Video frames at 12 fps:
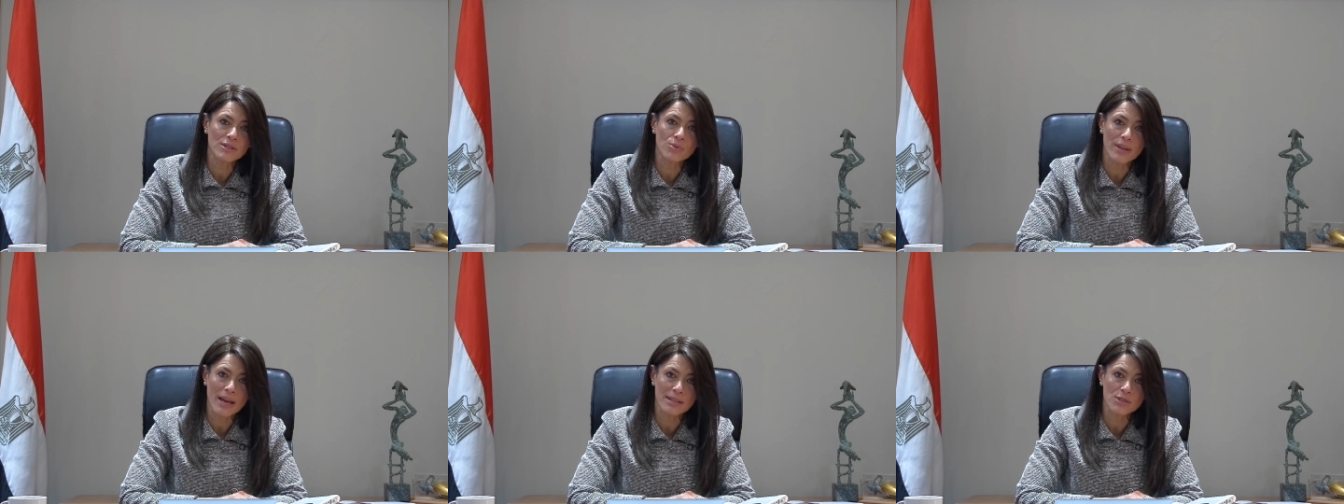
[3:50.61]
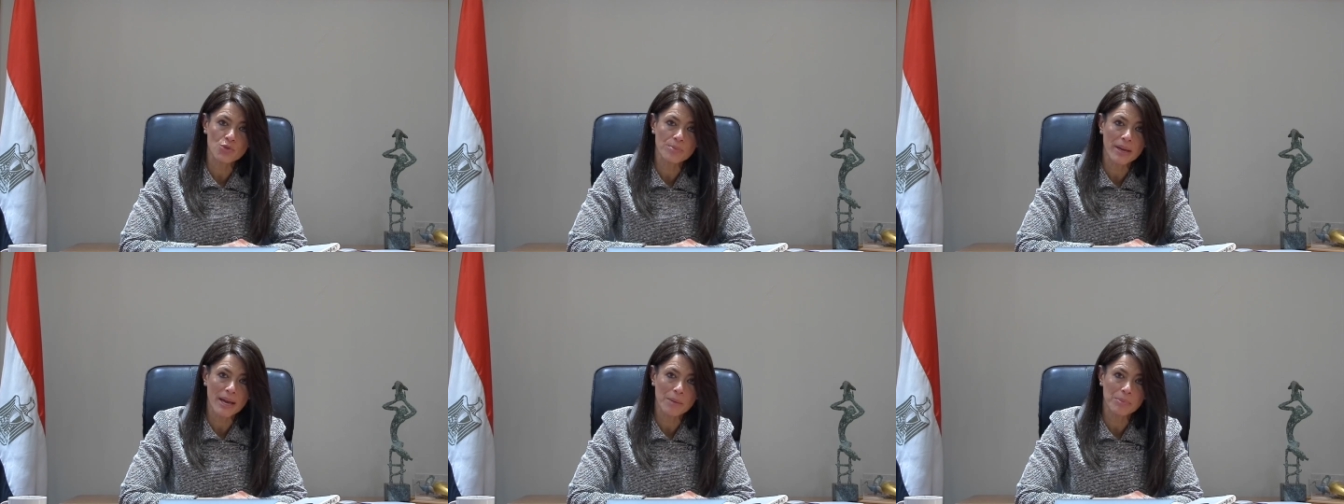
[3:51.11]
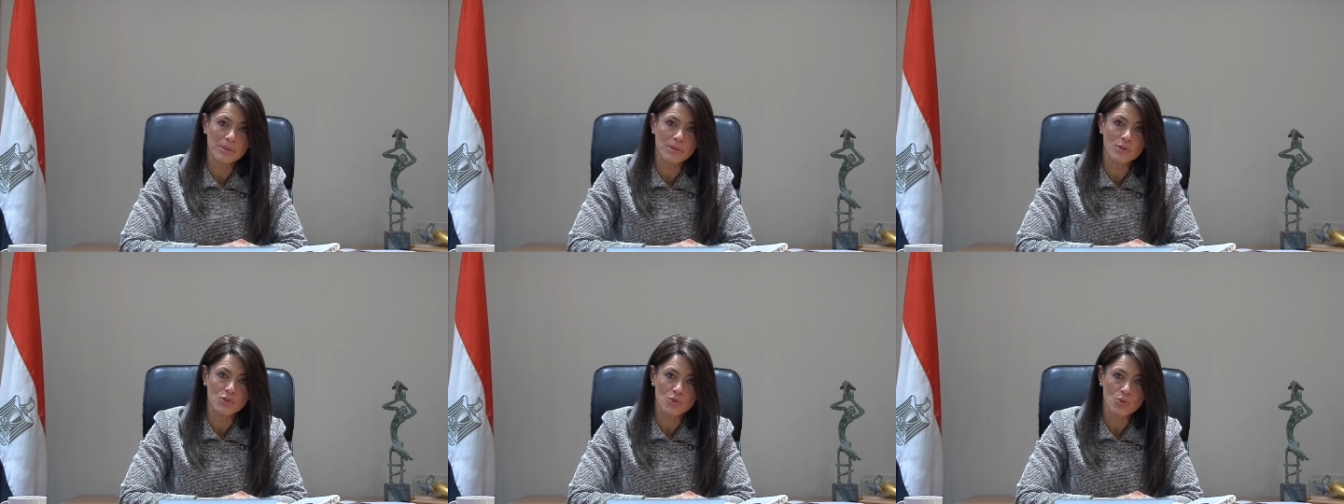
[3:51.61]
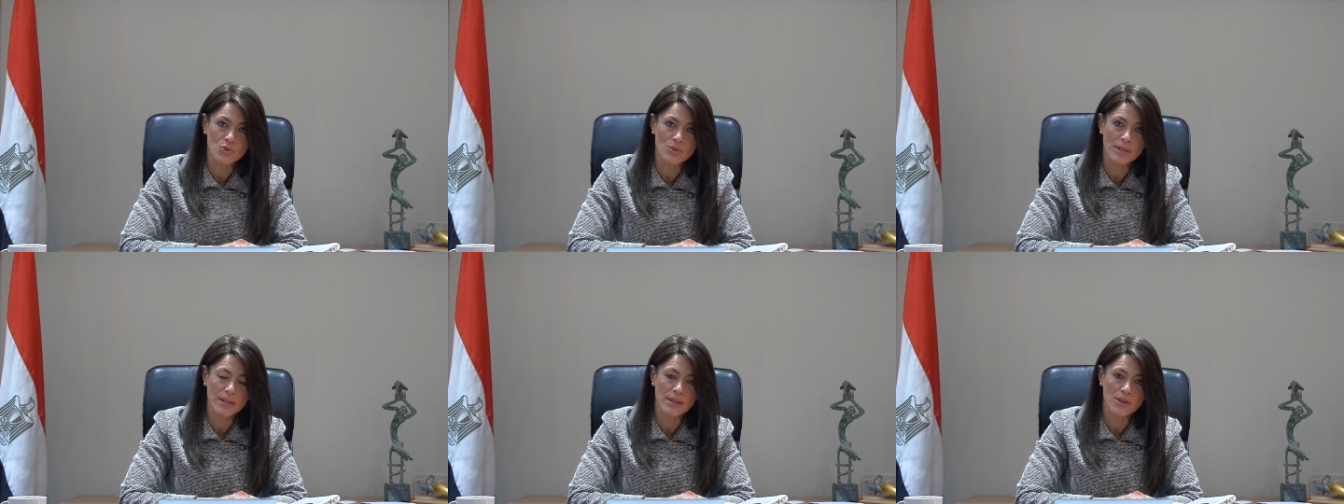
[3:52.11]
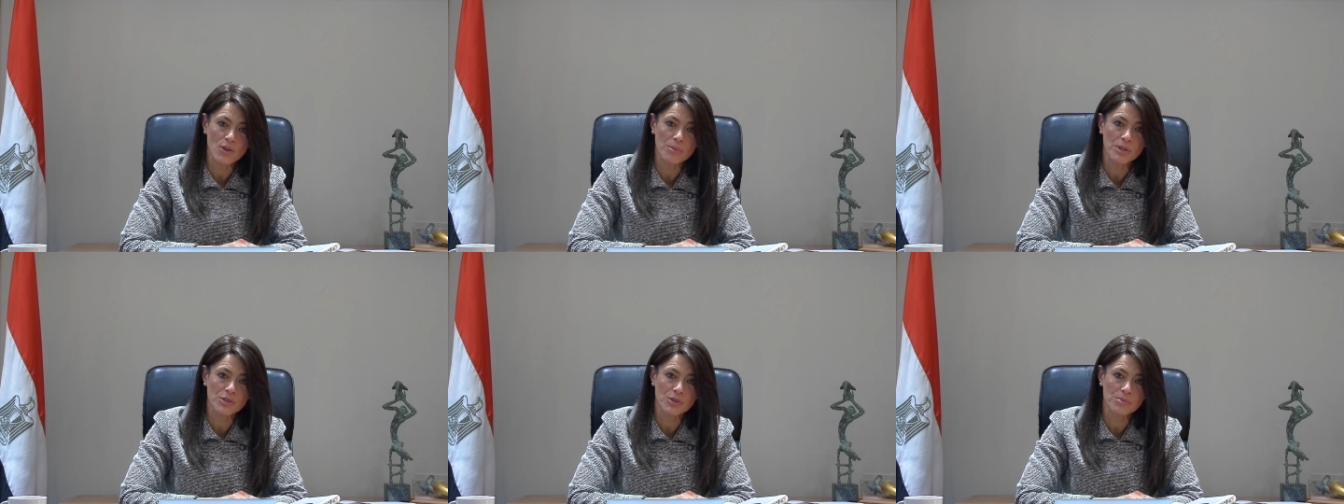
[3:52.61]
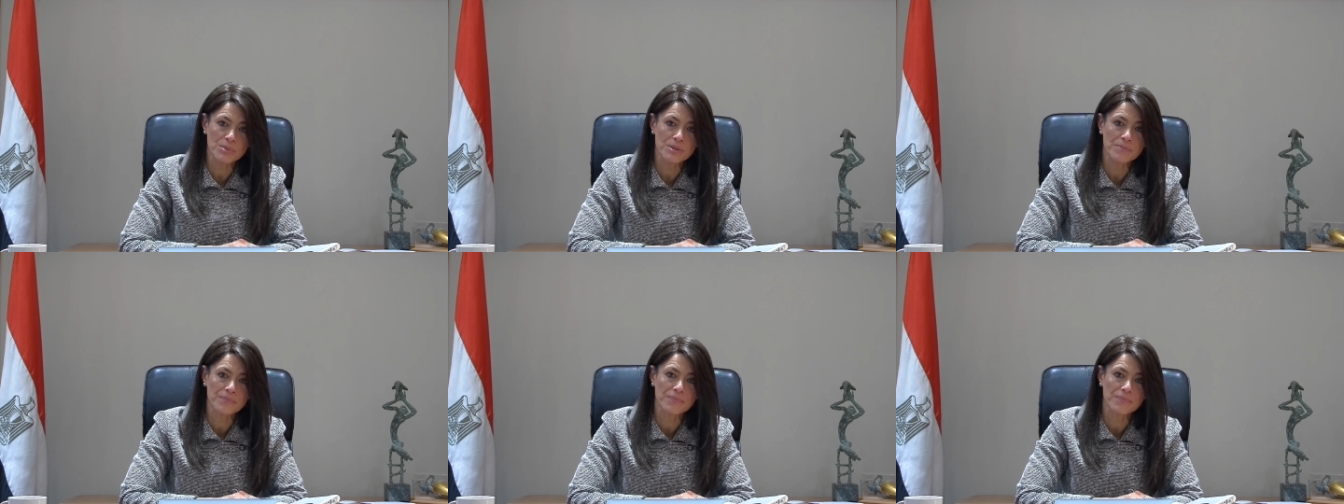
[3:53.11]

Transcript: to enhance human capital in social and economic terms.